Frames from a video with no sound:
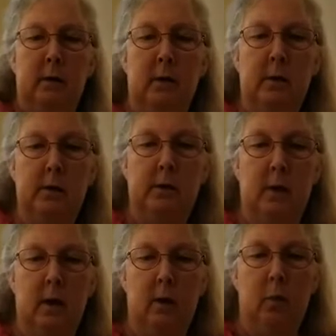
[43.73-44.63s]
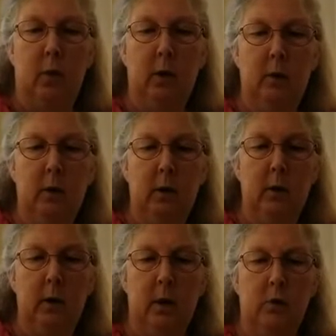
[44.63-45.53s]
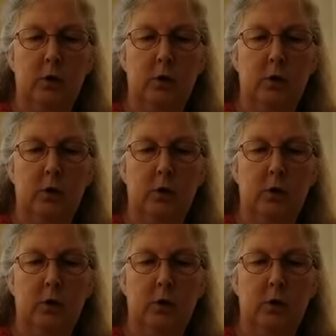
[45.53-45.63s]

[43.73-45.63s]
this wheel here that you